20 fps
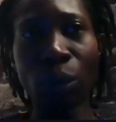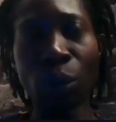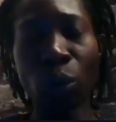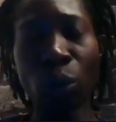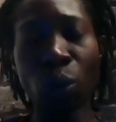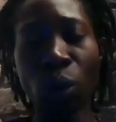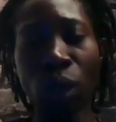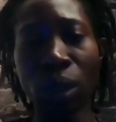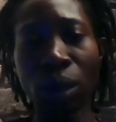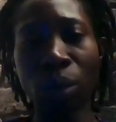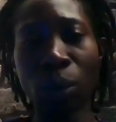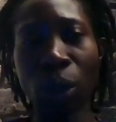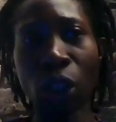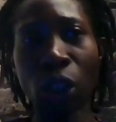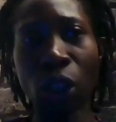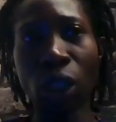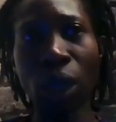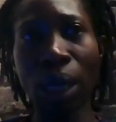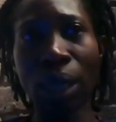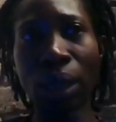them with as
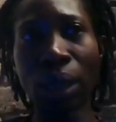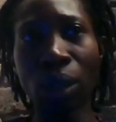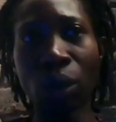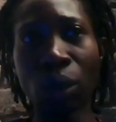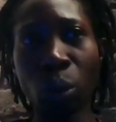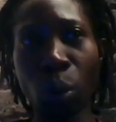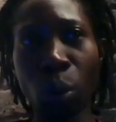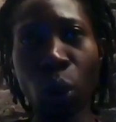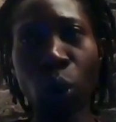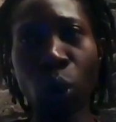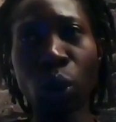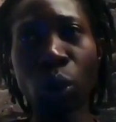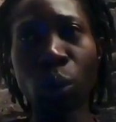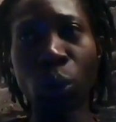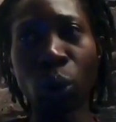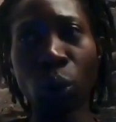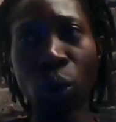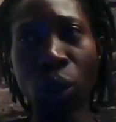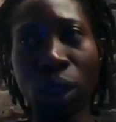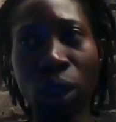much length as
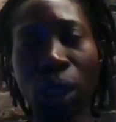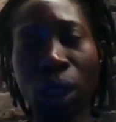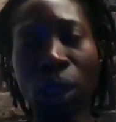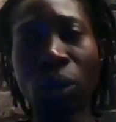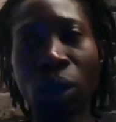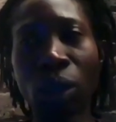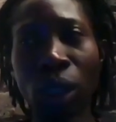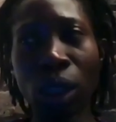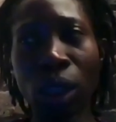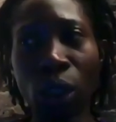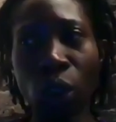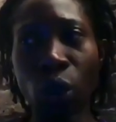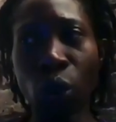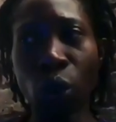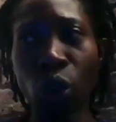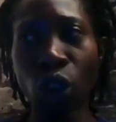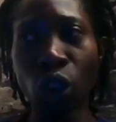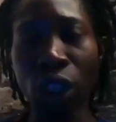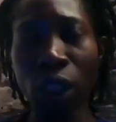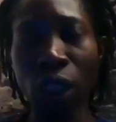possible still. You
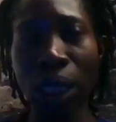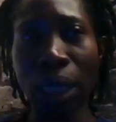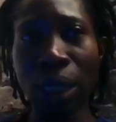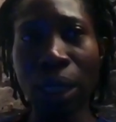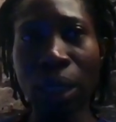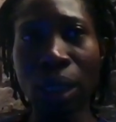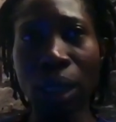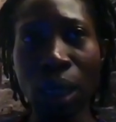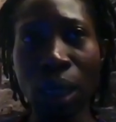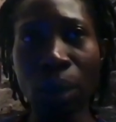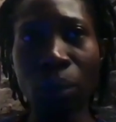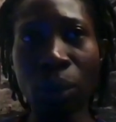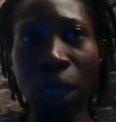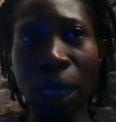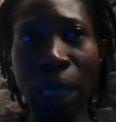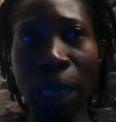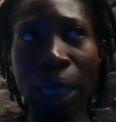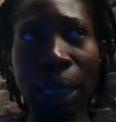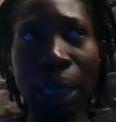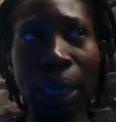just end up
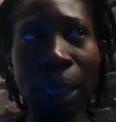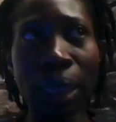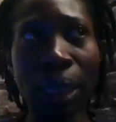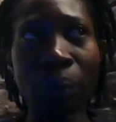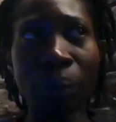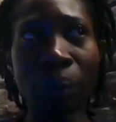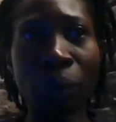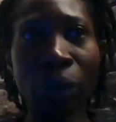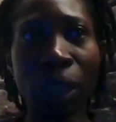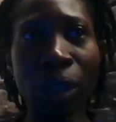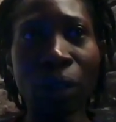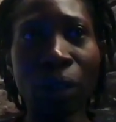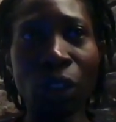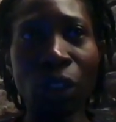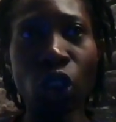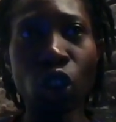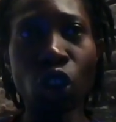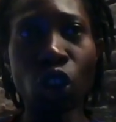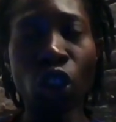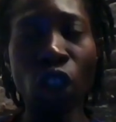taking, if
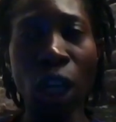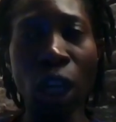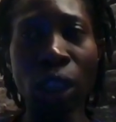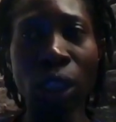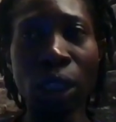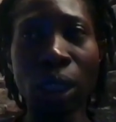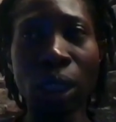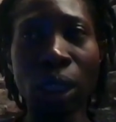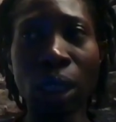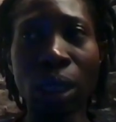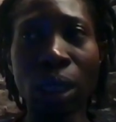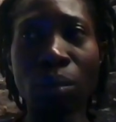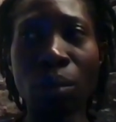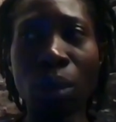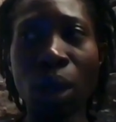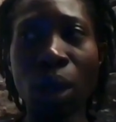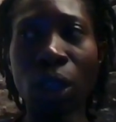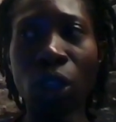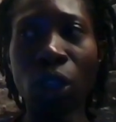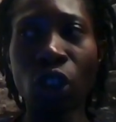it's just at the
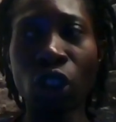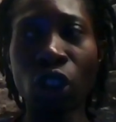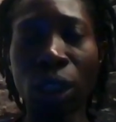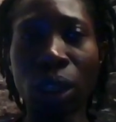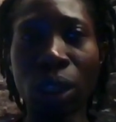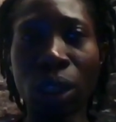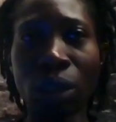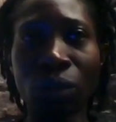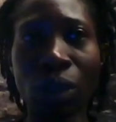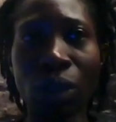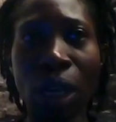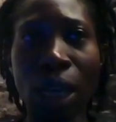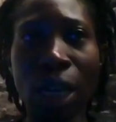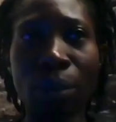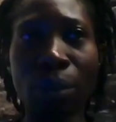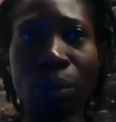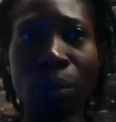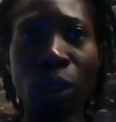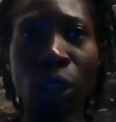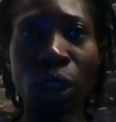margins,
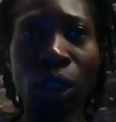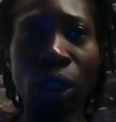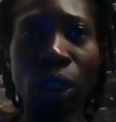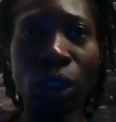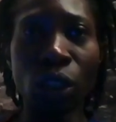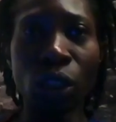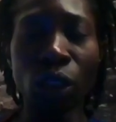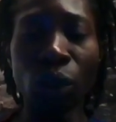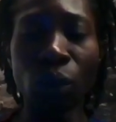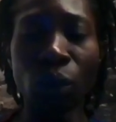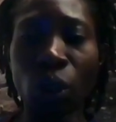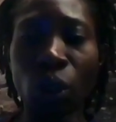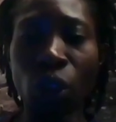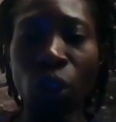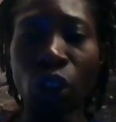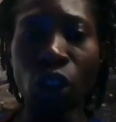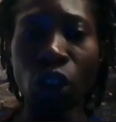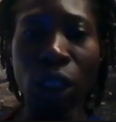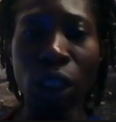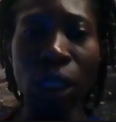you would
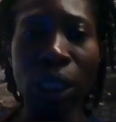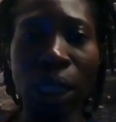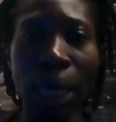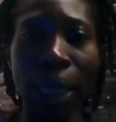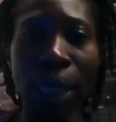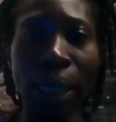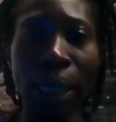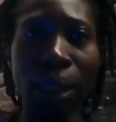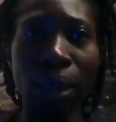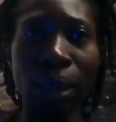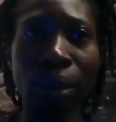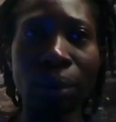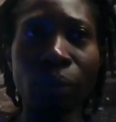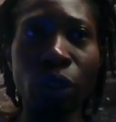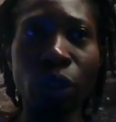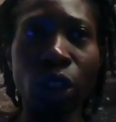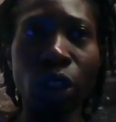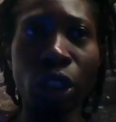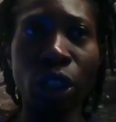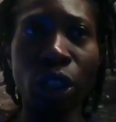just take,
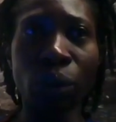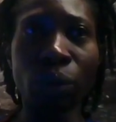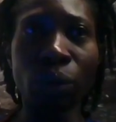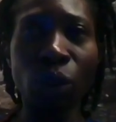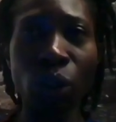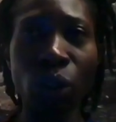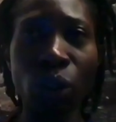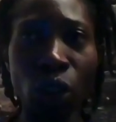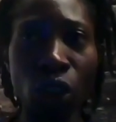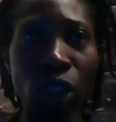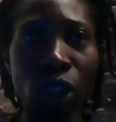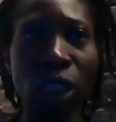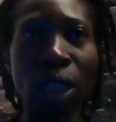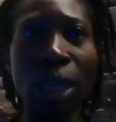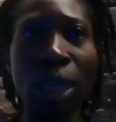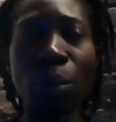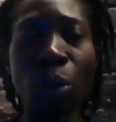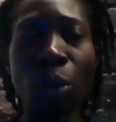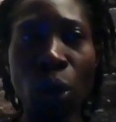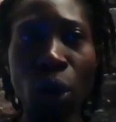you know, you just
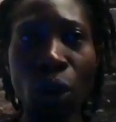nibble